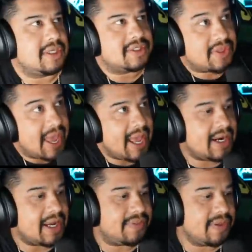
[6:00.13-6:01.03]

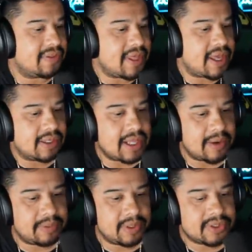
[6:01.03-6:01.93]
that. I think that a lot
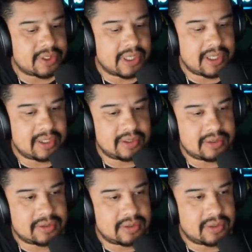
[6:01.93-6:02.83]
of players are
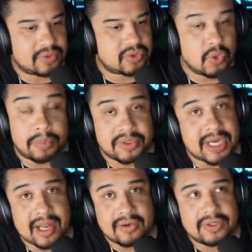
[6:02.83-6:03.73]
getting, super
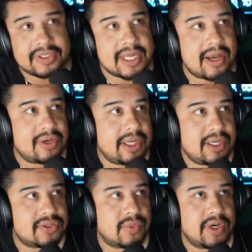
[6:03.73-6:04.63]
salaries
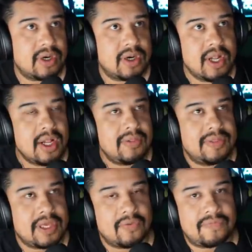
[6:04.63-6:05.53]
nowadays where
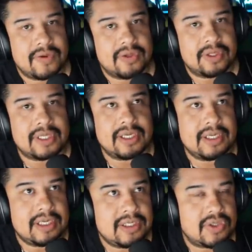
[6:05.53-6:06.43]
they don't feel that they
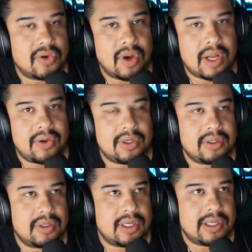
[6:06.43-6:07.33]
need to go out
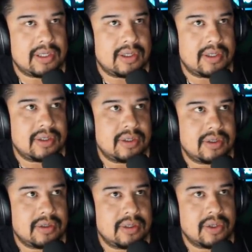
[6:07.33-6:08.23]

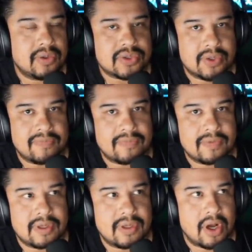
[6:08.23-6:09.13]
and sort of
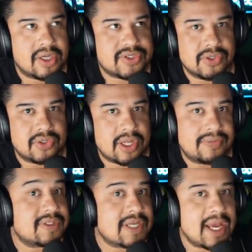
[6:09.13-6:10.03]
hustle
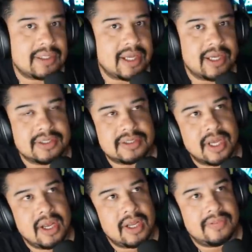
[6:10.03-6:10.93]
on the sidelines
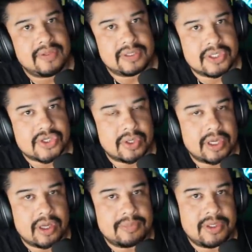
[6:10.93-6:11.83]
the additional
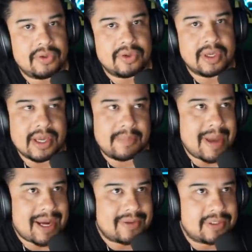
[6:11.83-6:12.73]
income that you can get.
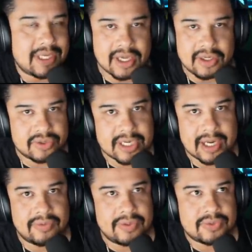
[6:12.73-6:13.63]
Back in the day, your
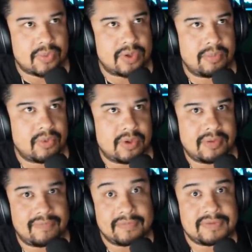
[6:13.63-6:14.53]
salaries weren't more
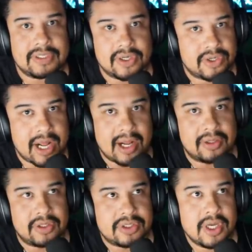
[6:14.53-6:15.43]
than
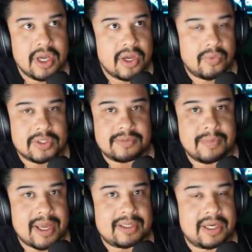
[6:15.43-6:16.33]
$1,500, which
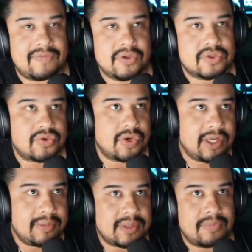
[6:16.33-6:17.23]
meant that if you
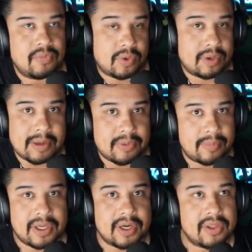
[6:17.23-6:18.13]
streamed and were able to
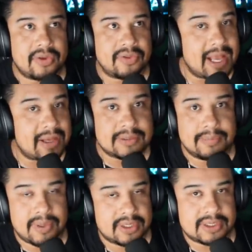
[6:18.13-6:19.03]
make another
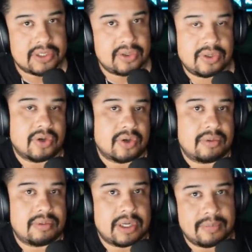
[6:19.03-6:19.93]
$1,000,
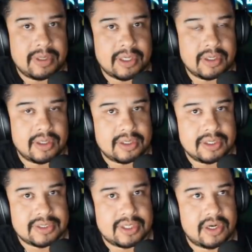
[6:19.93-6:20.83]
now you're making a
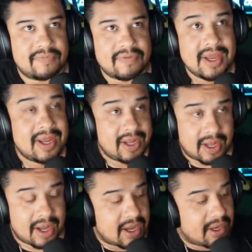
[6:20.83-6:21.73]
decent enough
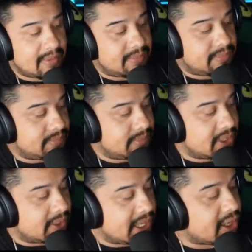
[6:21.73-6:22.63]
uh
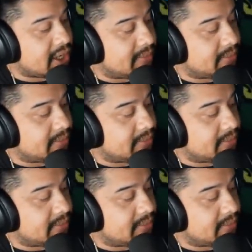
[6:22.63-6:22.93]
income